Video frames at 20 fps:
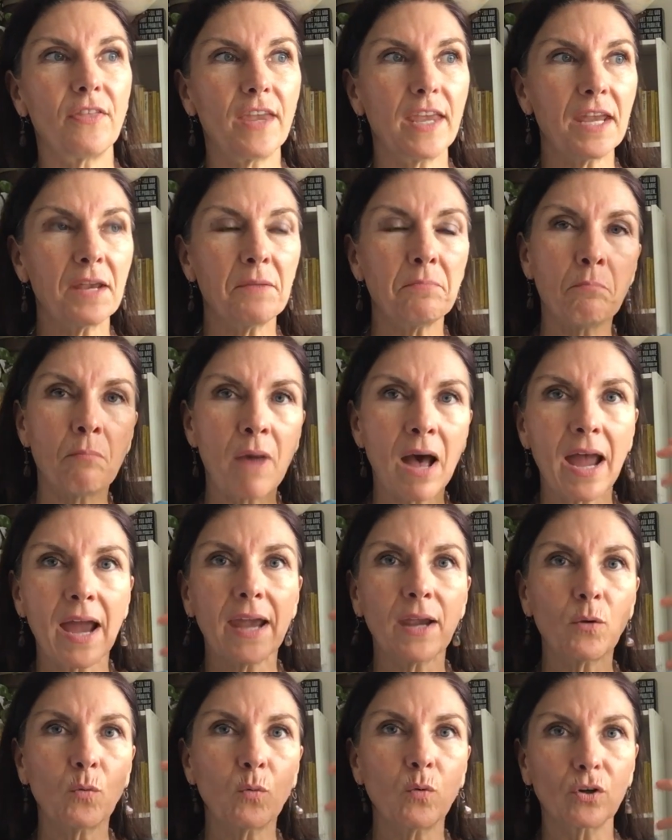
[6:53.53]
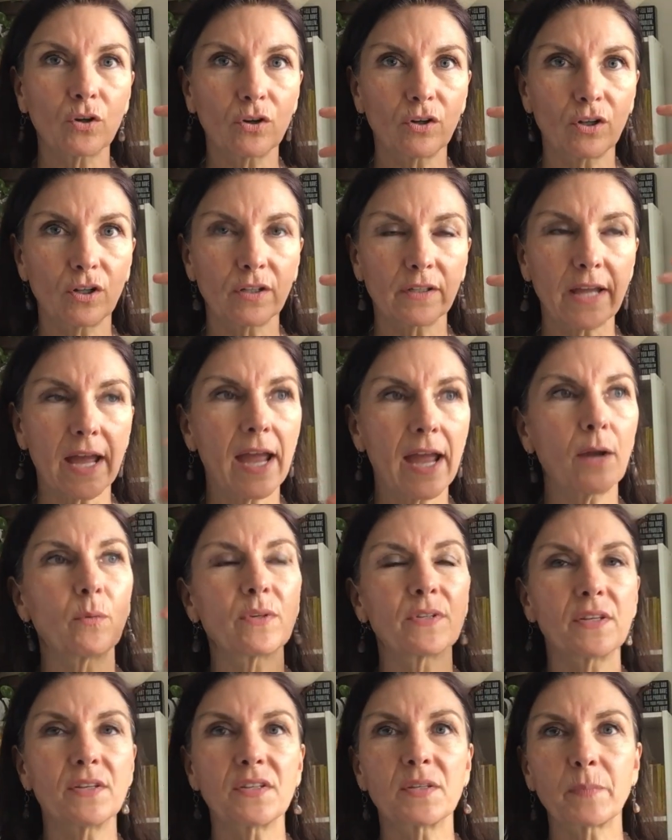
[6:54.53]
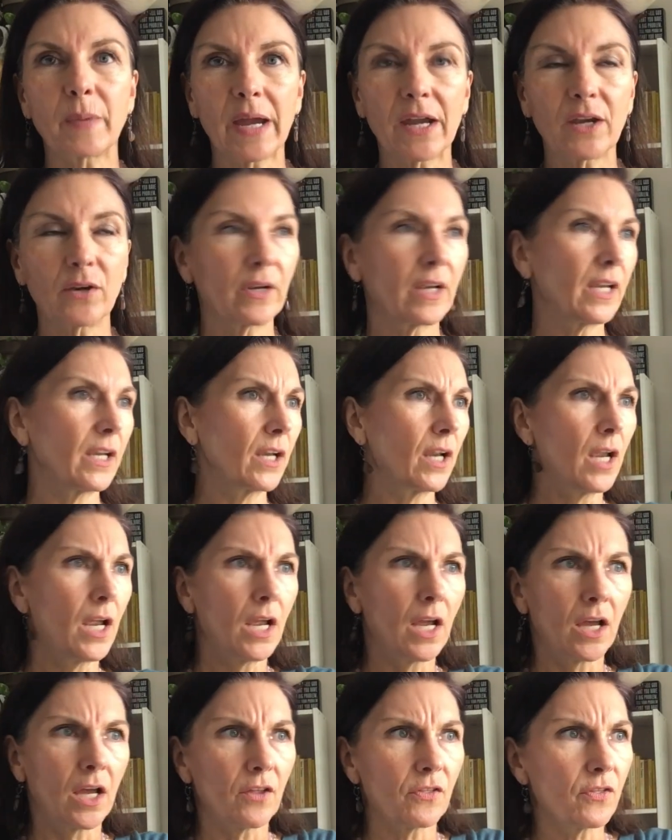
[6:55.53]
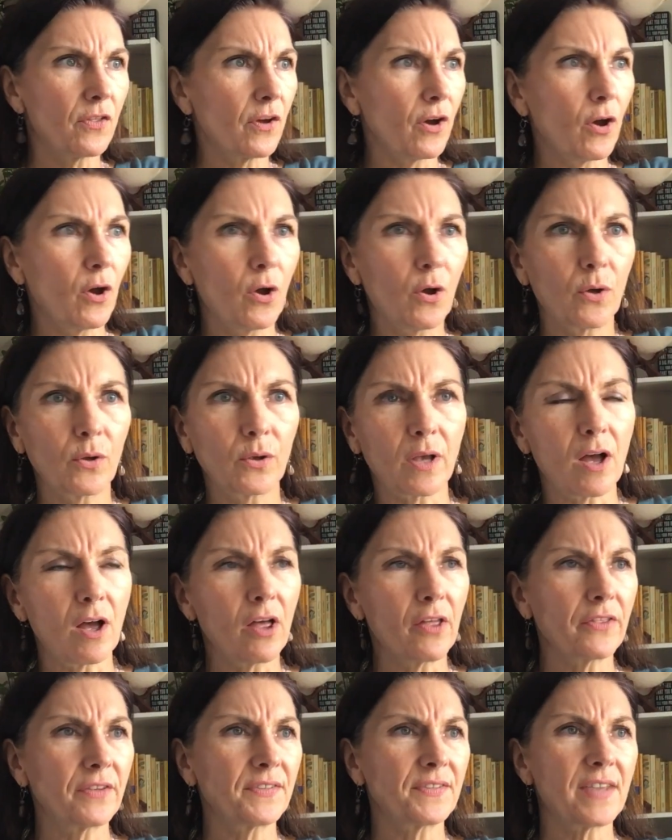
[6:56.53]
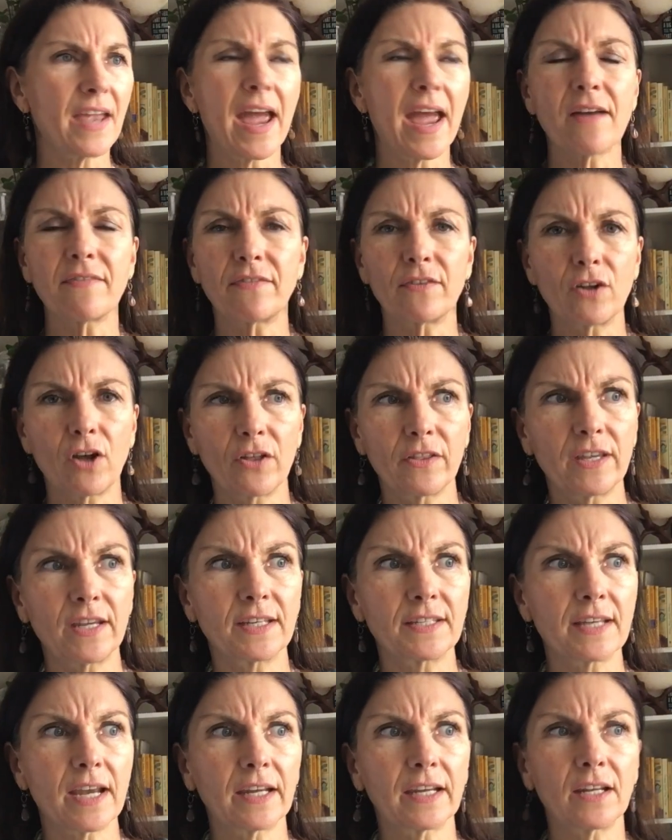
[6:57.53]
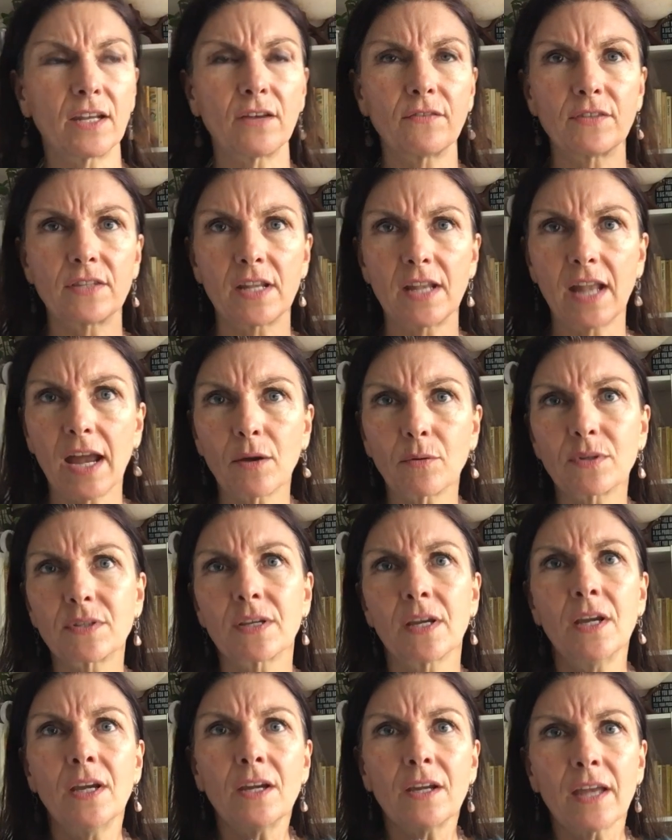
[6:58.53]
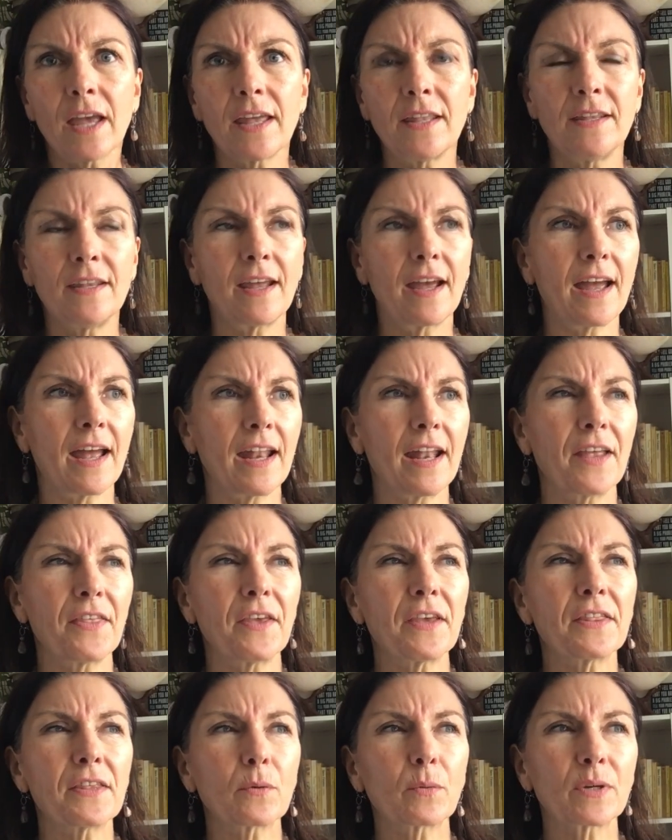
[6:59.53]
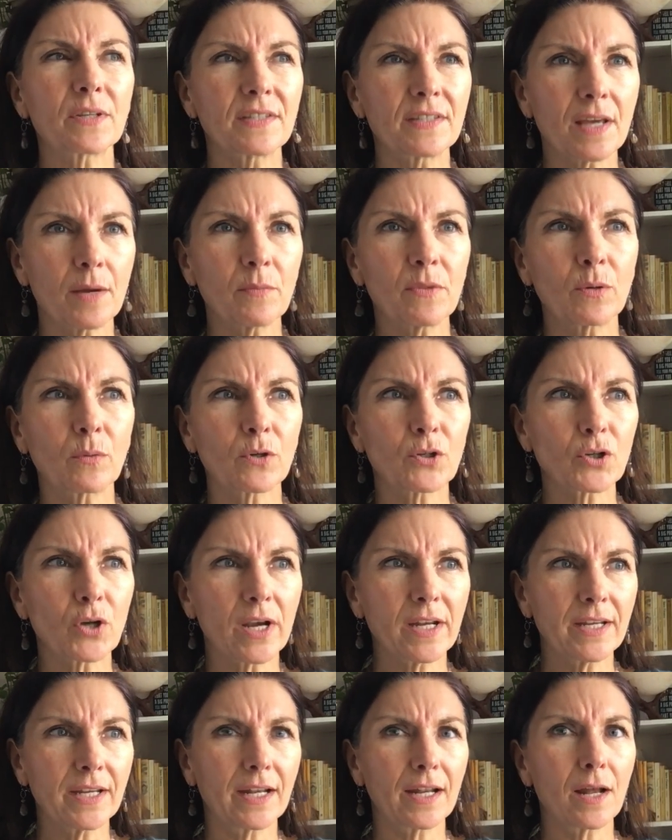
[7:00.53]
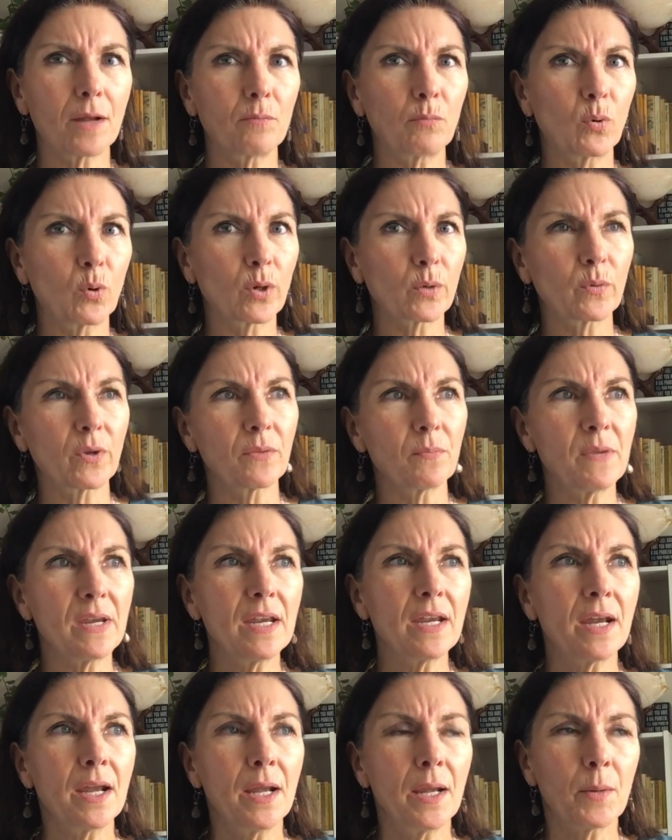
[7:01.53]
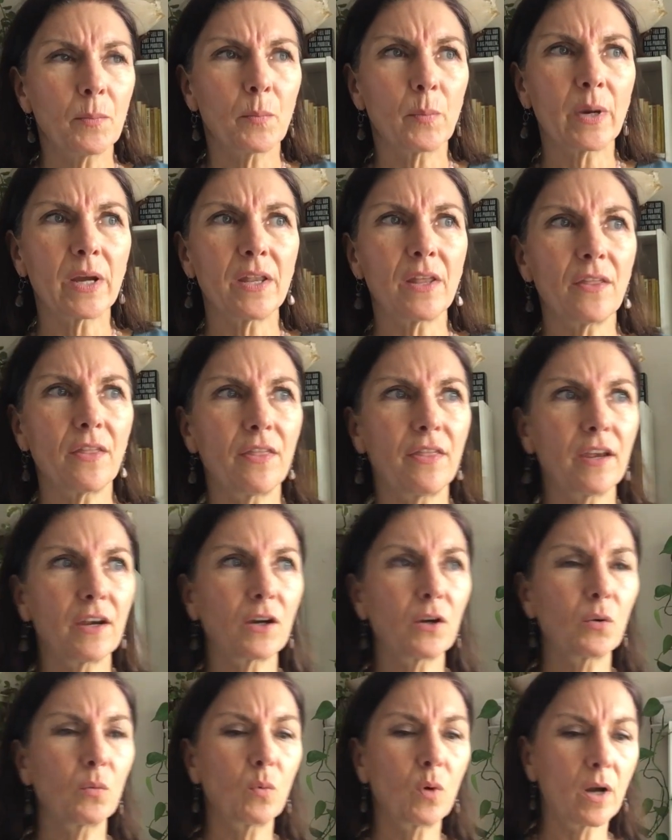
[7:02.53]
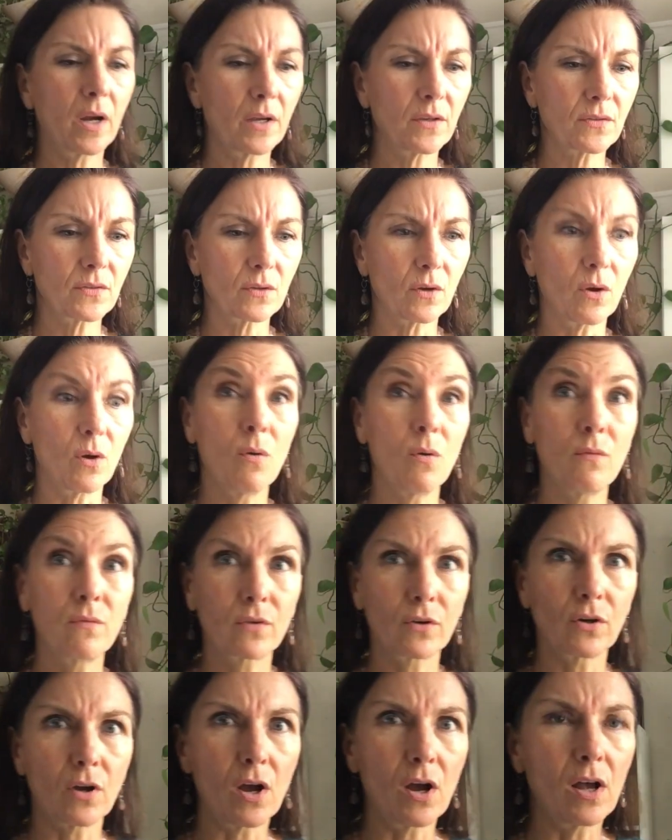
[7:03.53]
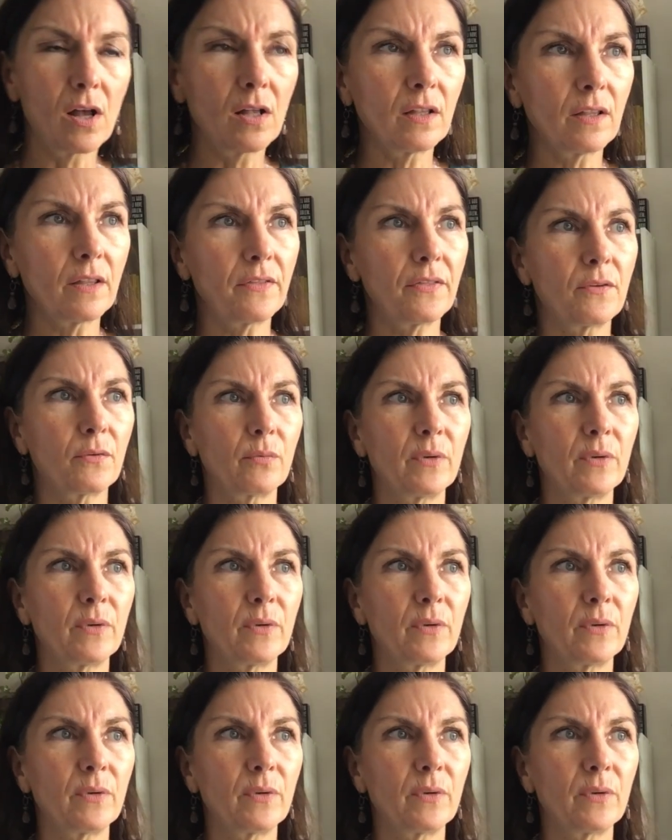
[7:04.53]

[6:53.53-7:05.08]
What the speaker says: in my world, I was inspiring all the staff and all the executives. And I think there were some that were trying to get on board with me, but there was overall the